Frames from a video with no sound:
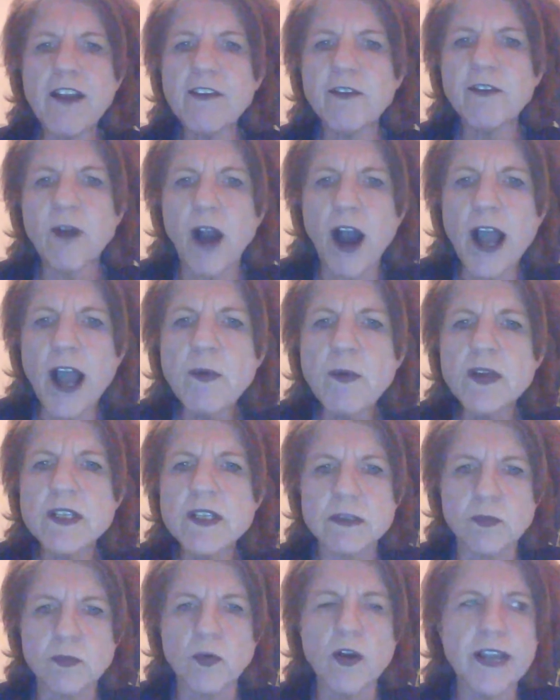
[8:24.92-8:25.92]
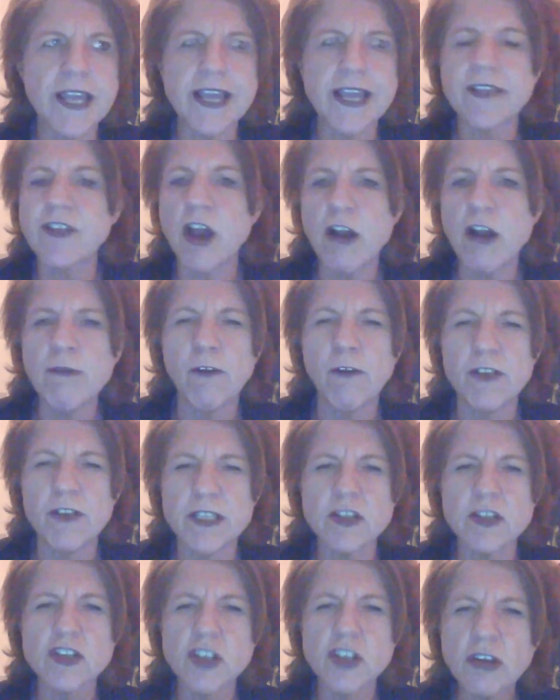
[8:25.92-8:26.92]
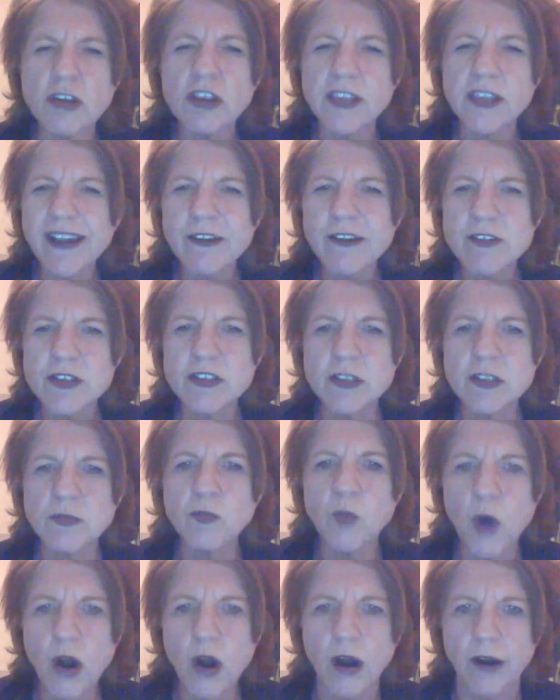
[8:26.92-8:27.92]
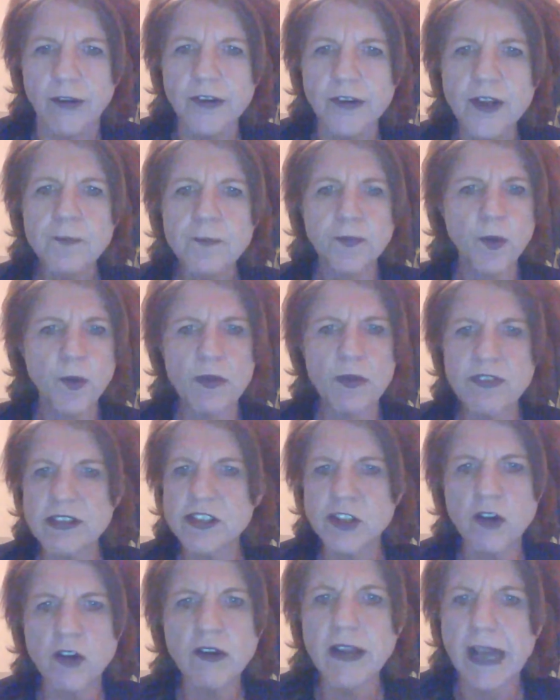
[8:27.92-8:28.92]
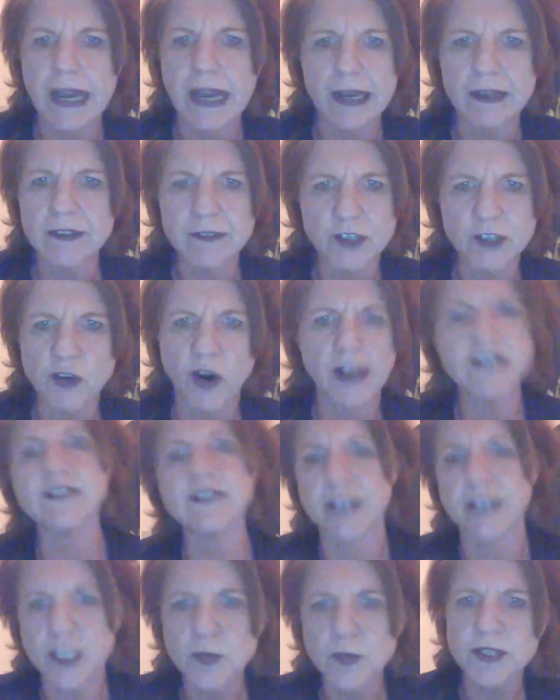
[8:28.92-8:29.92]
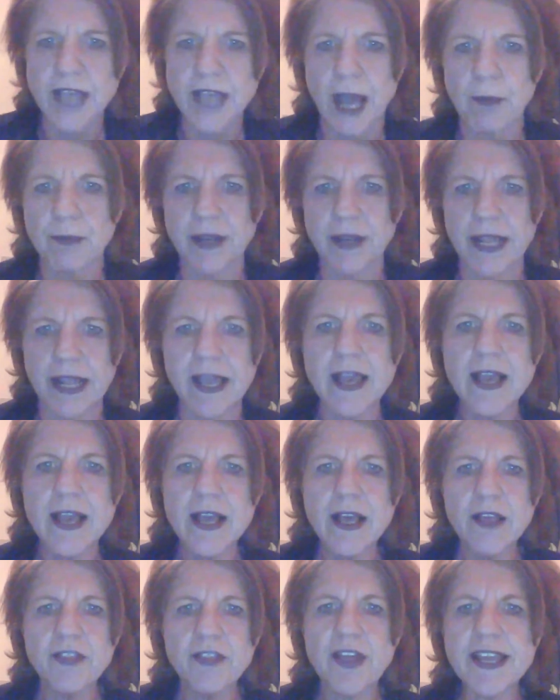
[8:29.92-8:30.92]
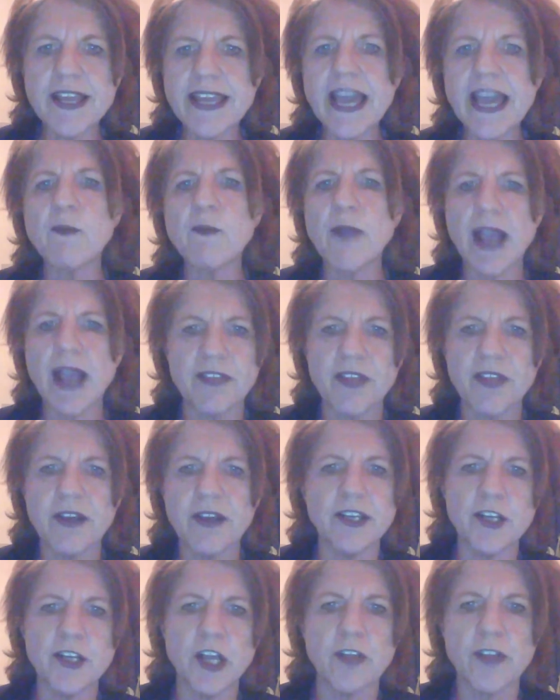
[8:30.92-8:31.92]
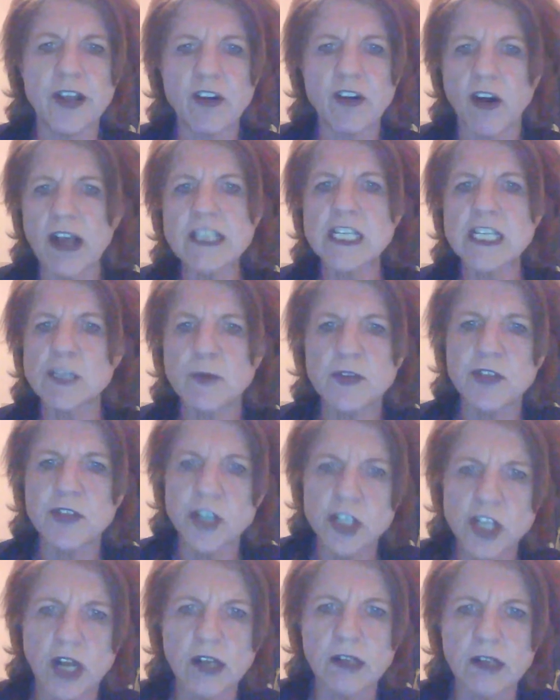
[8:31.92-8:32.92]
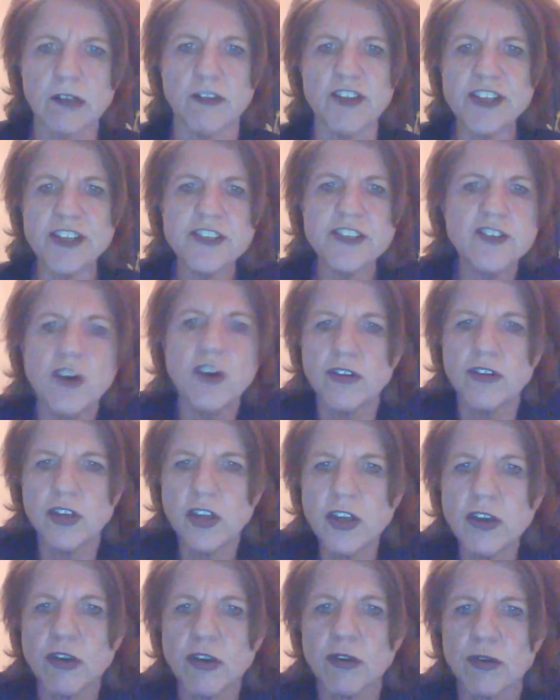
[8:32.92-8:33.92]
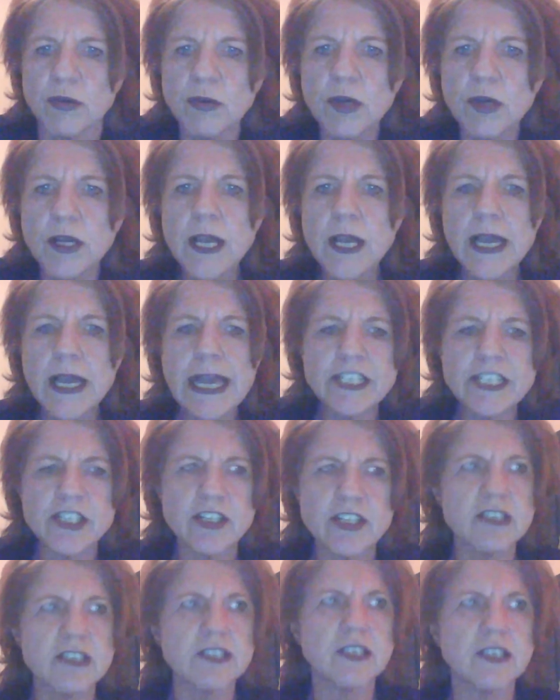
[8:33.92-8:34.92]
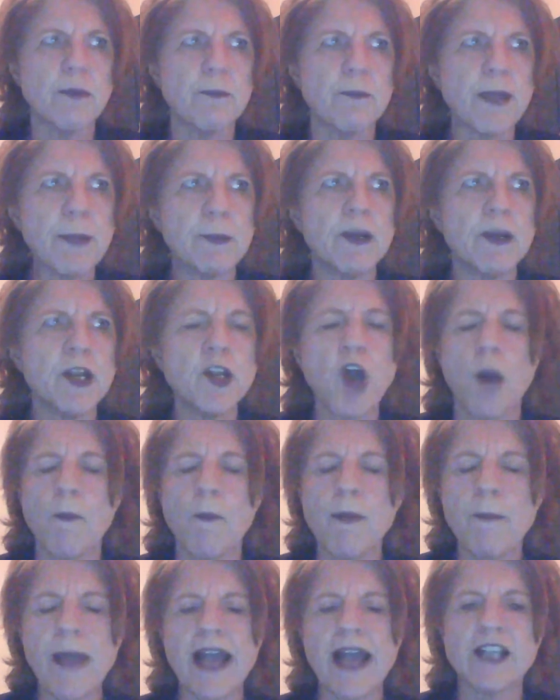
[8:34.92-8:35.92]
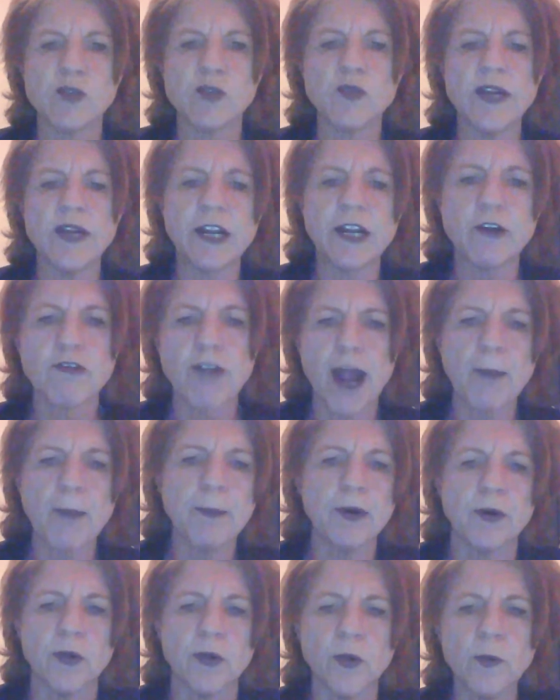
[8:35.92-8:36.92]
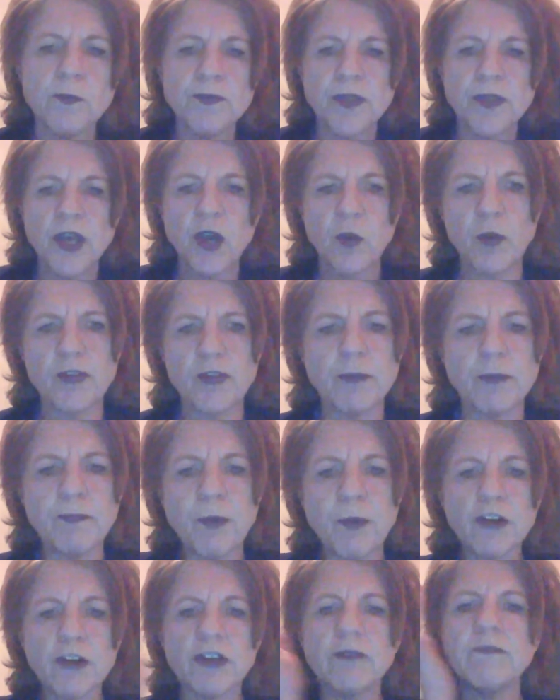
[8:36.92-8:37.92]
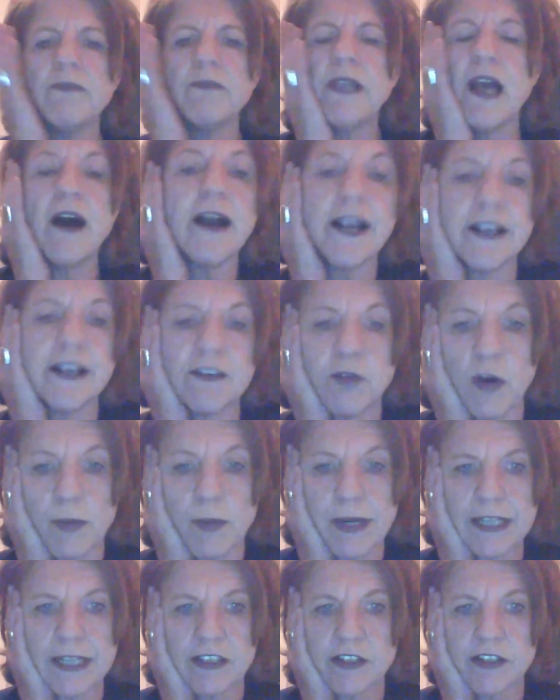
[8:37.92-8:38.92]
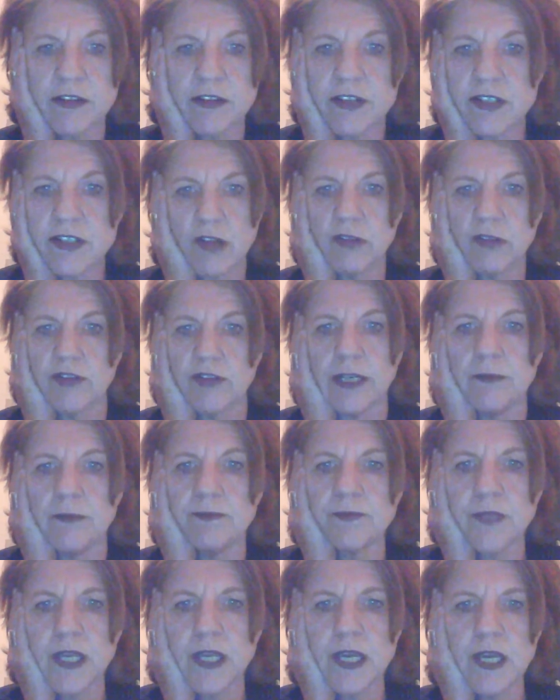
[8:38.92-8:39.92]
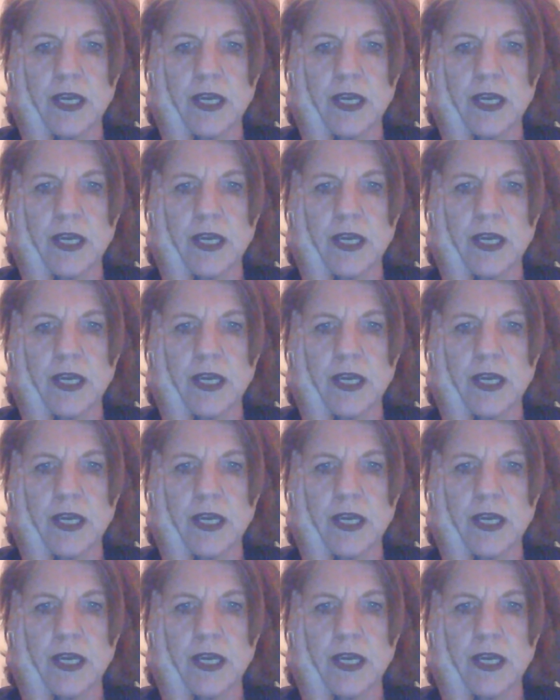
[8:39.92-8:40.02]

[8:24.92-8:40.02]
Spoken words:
I was working in the Home Office in 2001 when the Songkhla crisis was happening. Then again, we had the crisis with the jungle. This is not new. It's just that people are not prepared to really grapple with the bottom line of what we need to do to solve it,